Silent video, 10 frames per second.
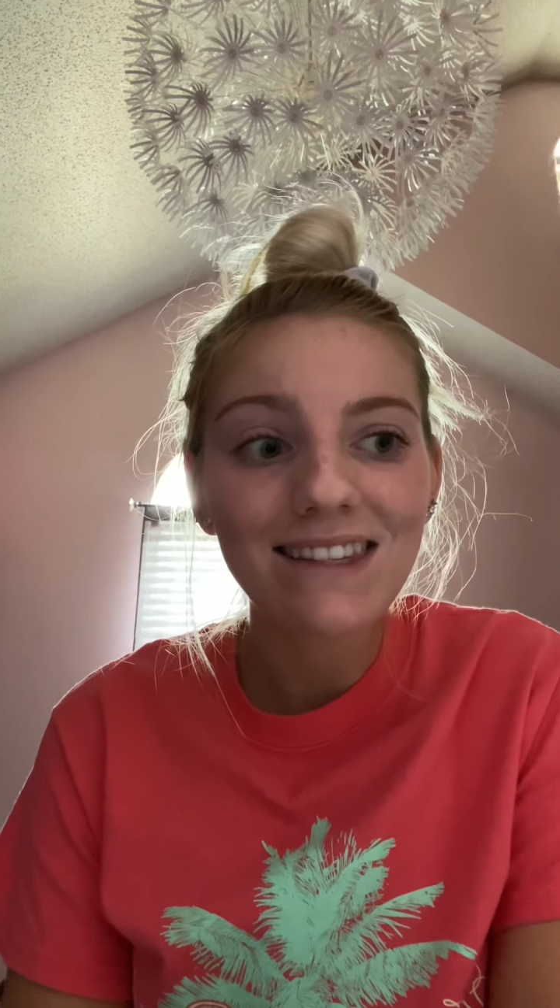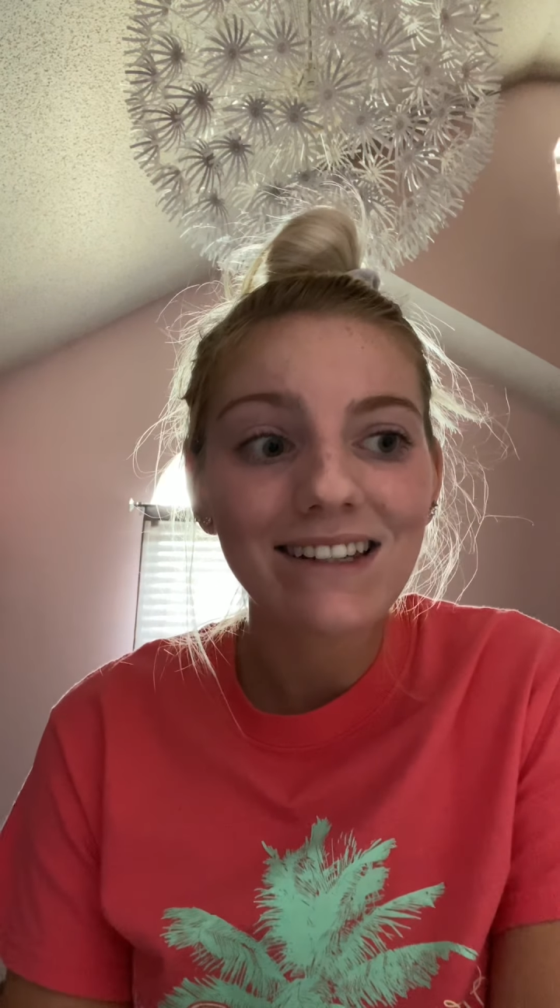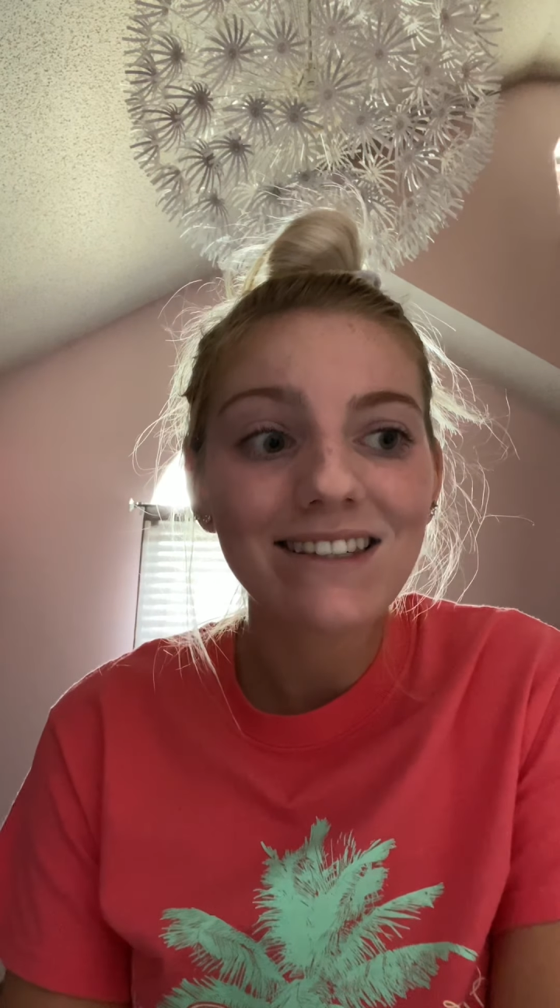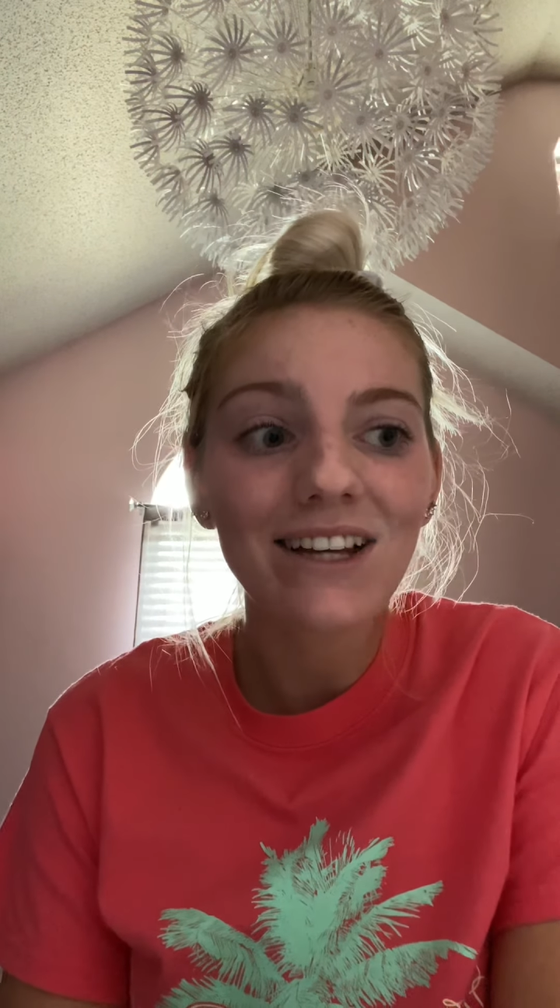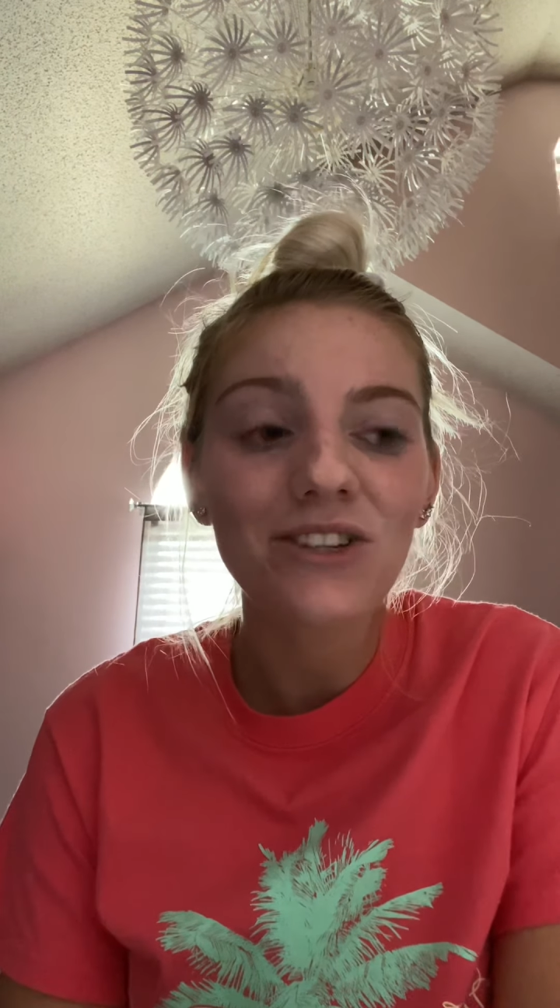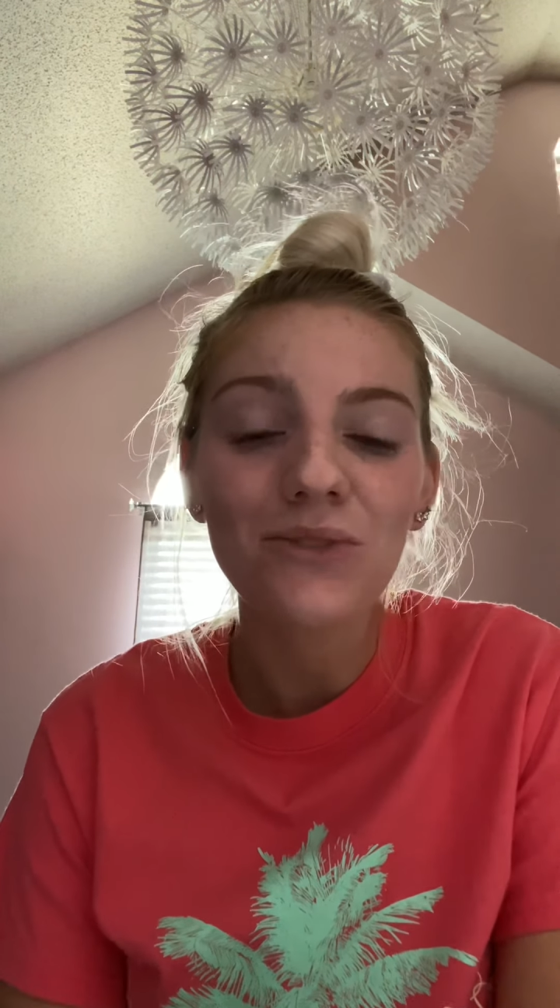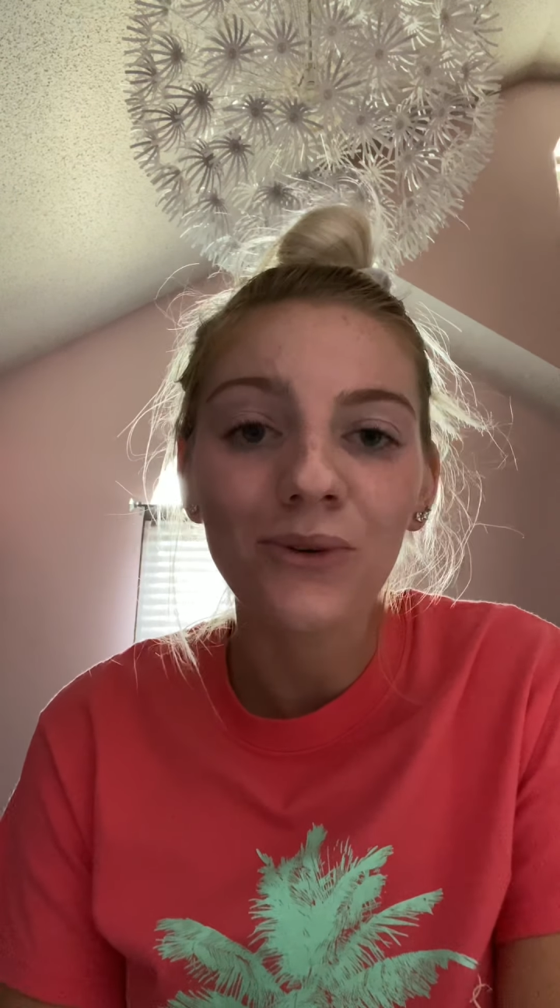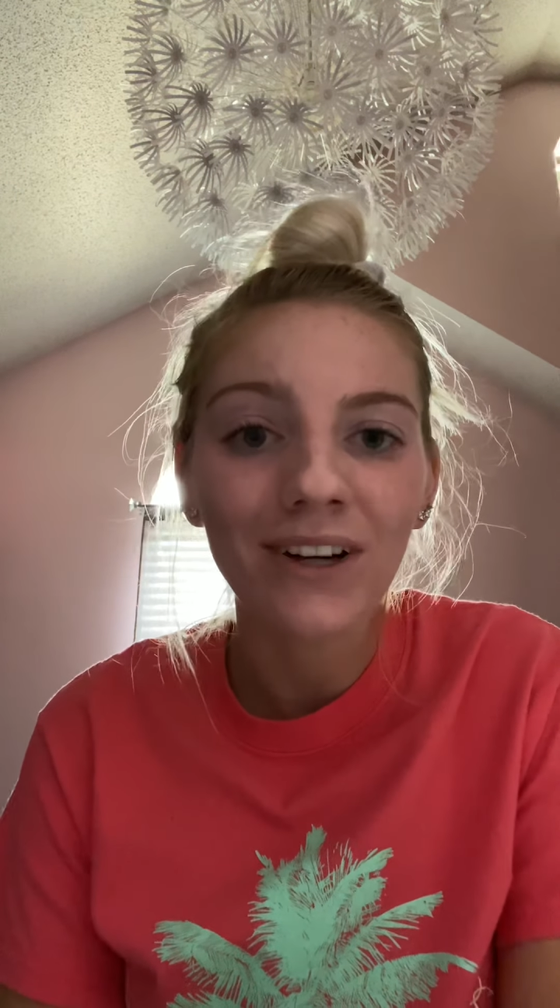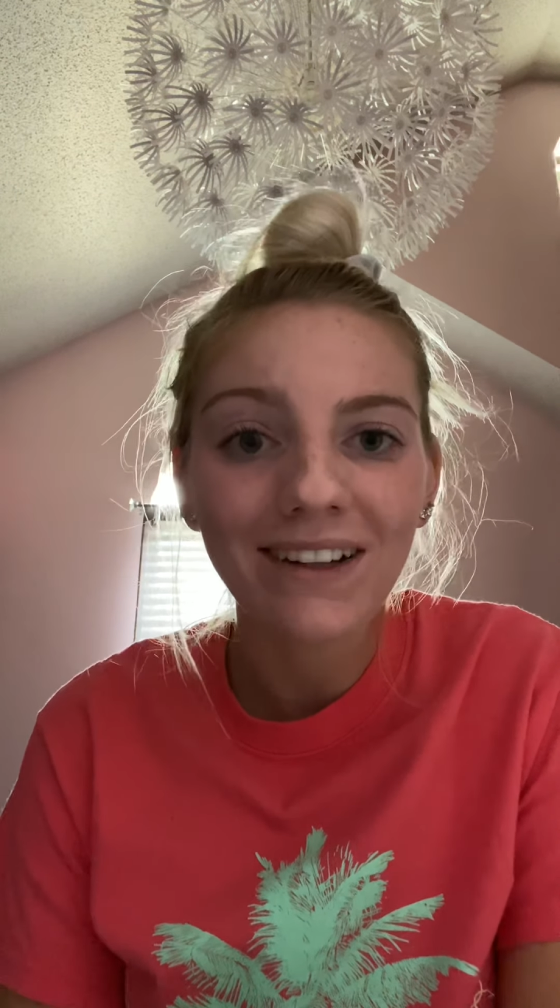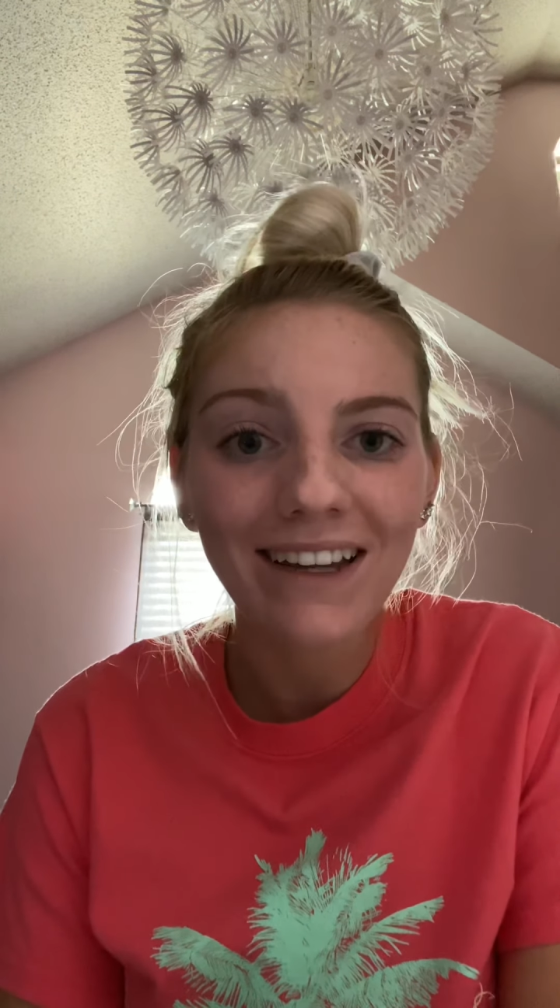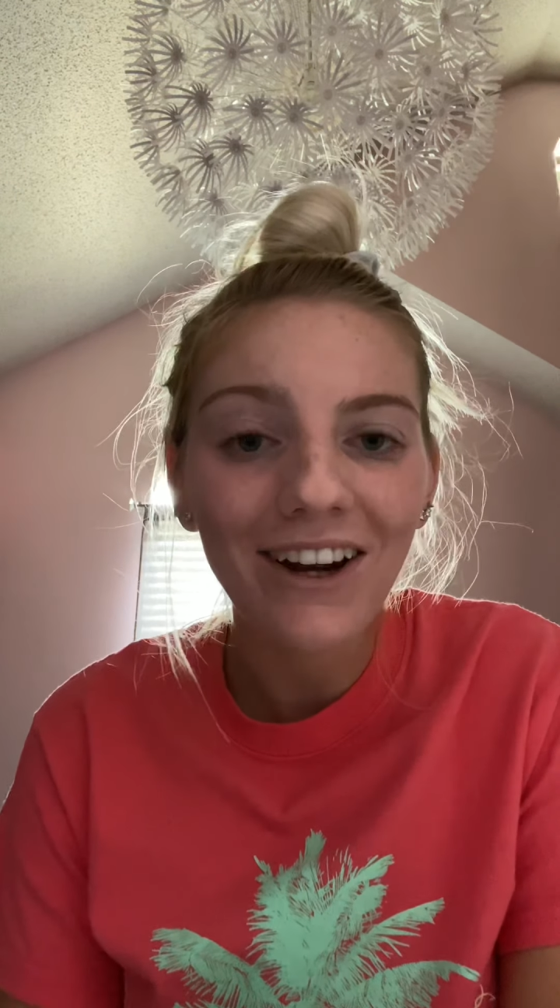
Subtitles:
such as orally